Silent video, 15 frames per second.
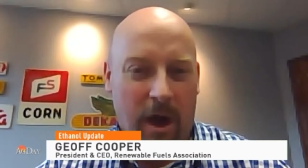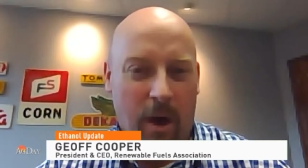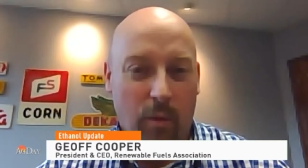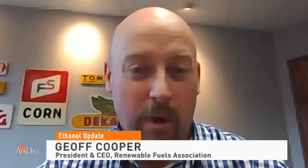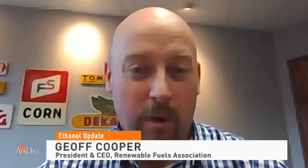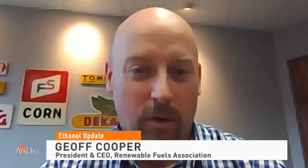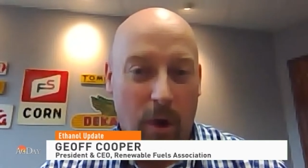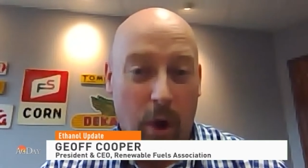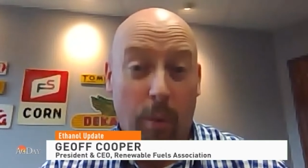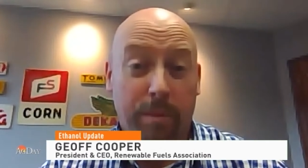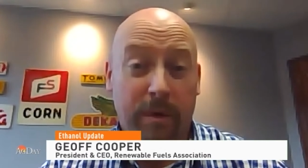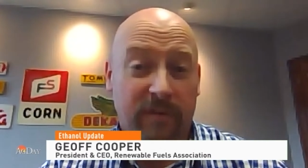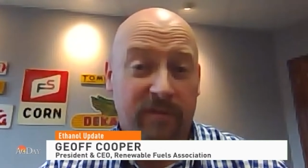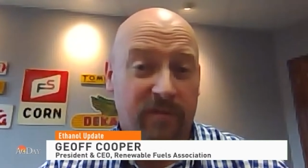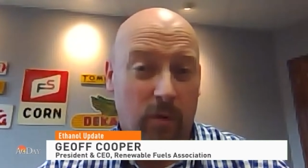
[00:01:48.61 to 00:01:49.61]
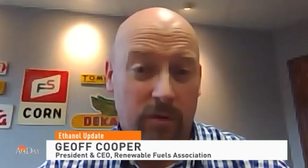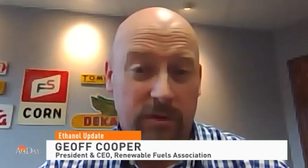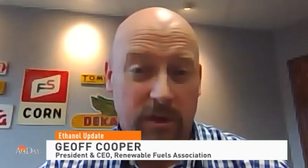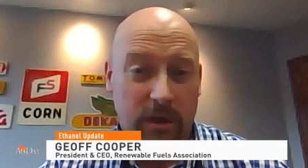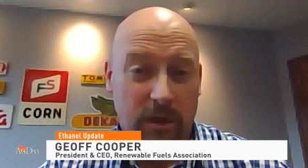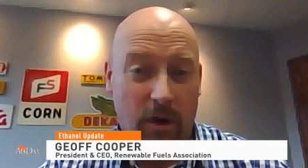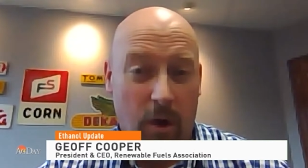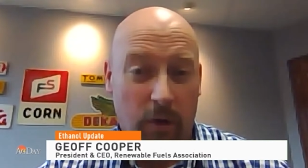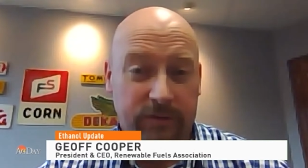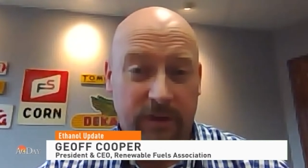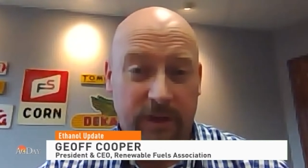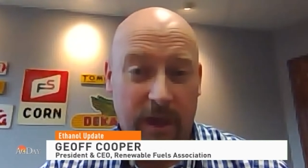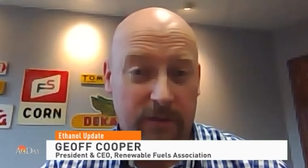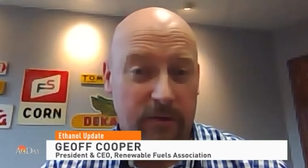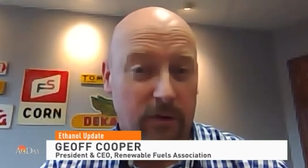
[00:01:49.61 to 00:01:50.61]
We were hoping for the
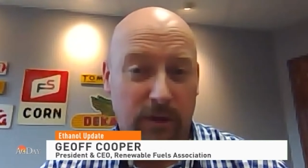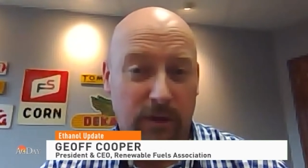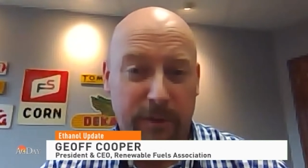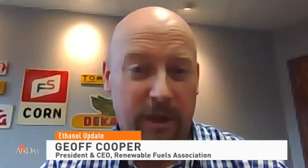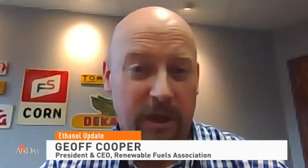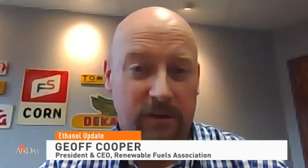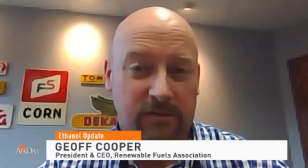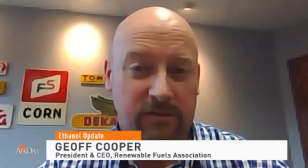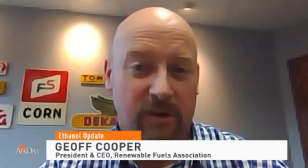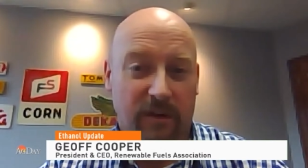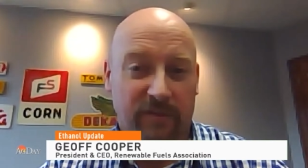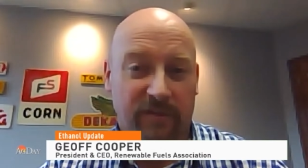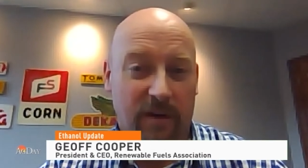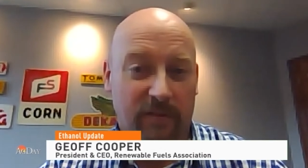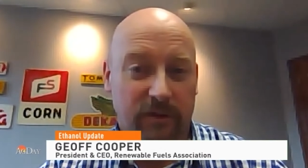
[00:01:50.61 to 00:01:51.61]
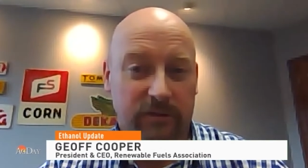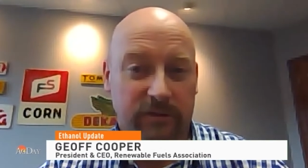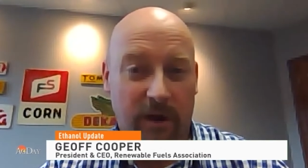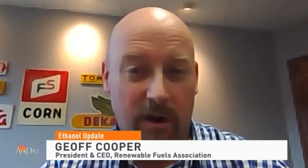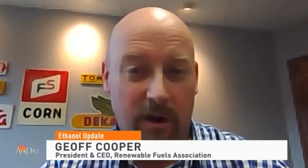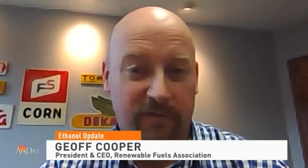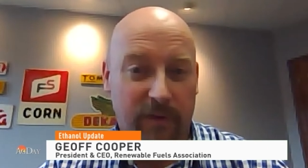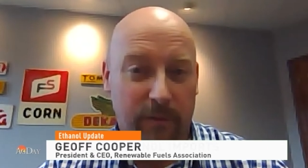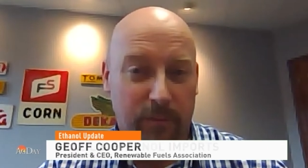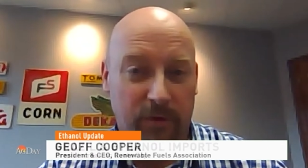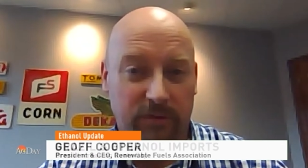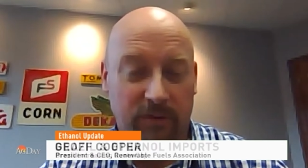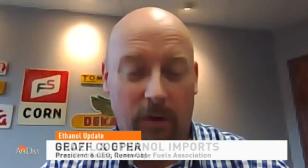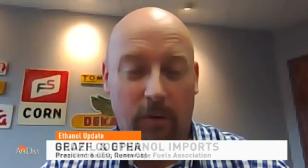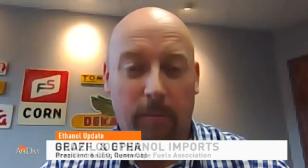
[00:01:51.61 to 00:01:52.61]
altogether elimination of the tariff in Brazil.